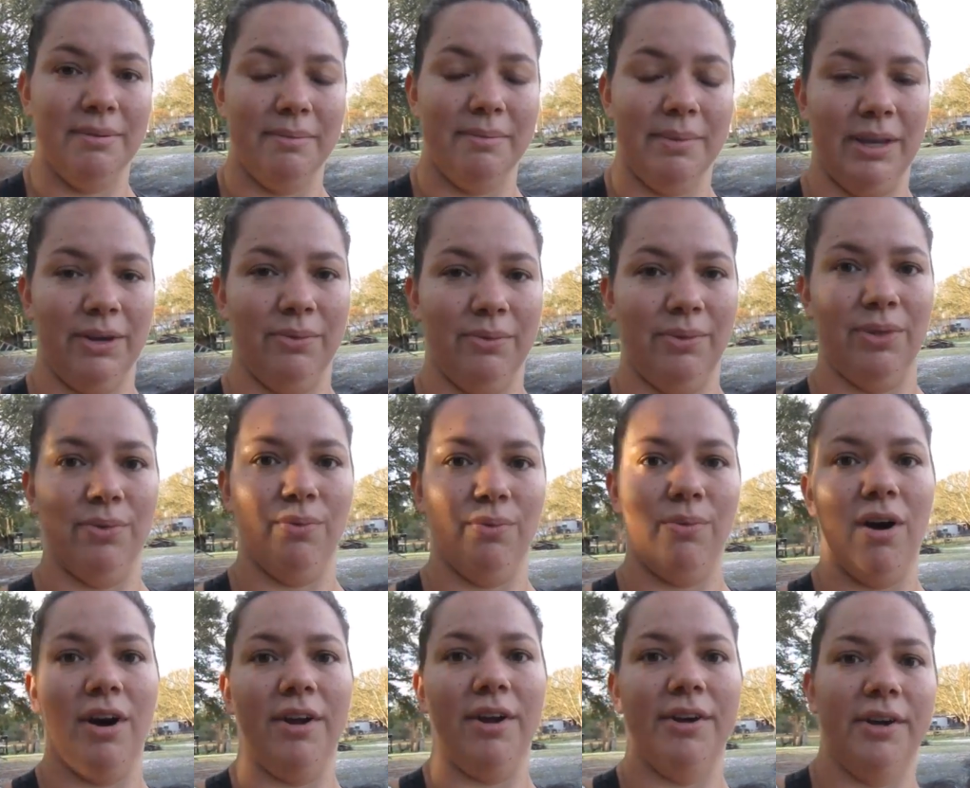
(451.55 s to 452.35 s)
made with
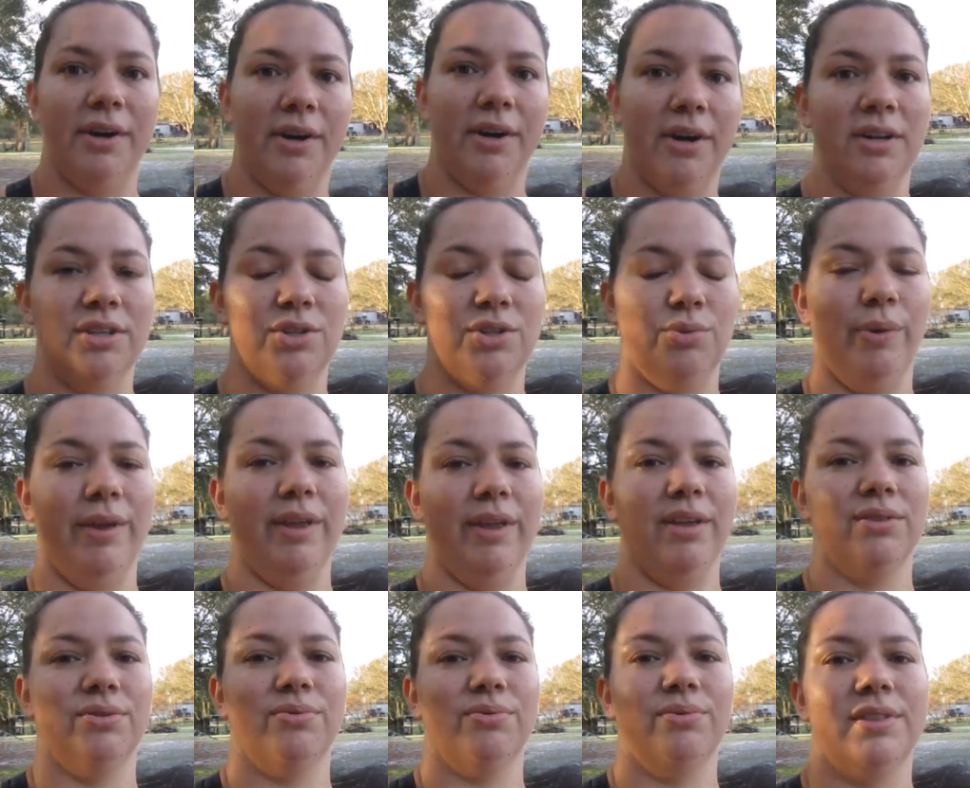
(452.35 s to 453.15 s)
water
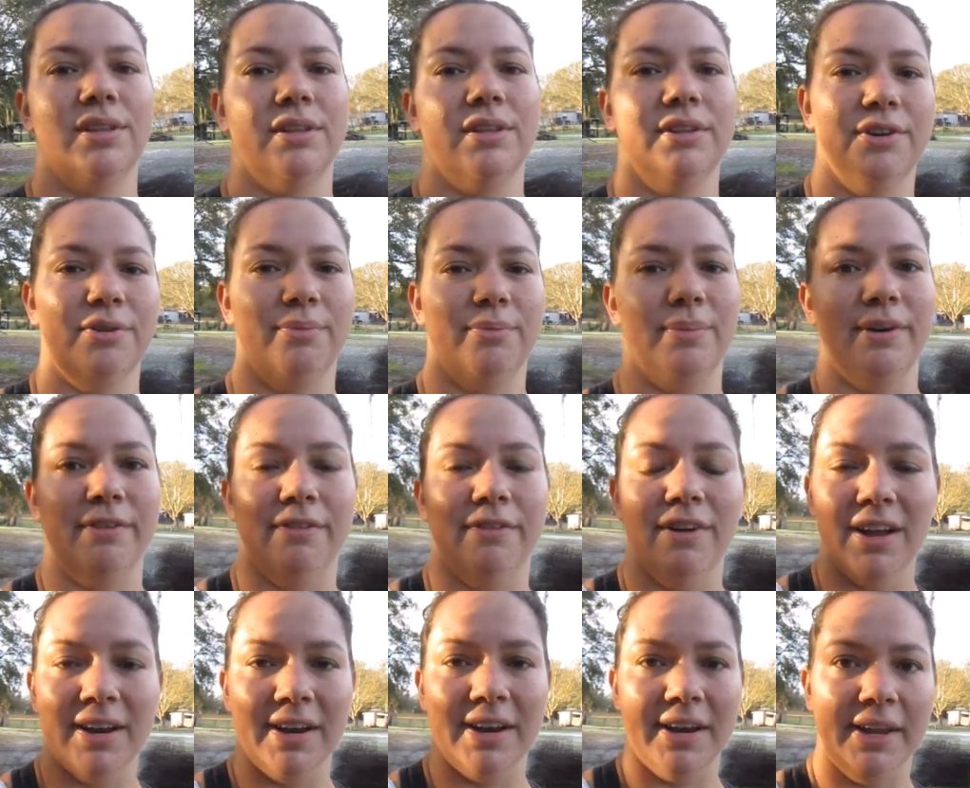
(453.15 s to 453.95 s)
sweetened with a little bit of
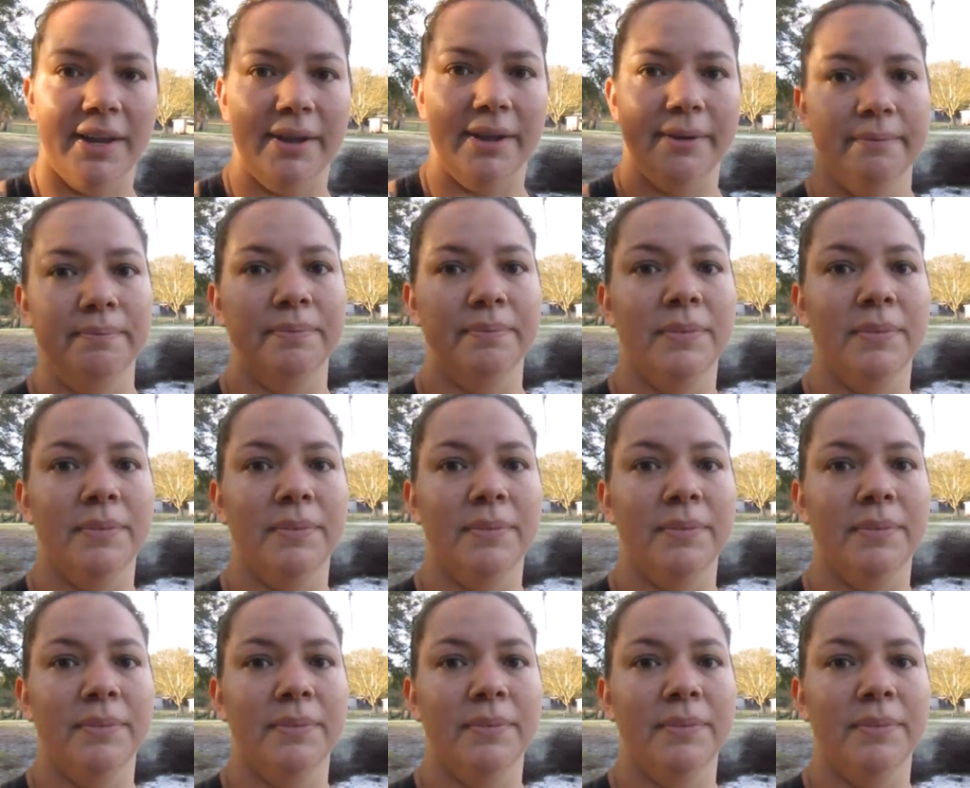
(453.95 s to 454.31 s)
honey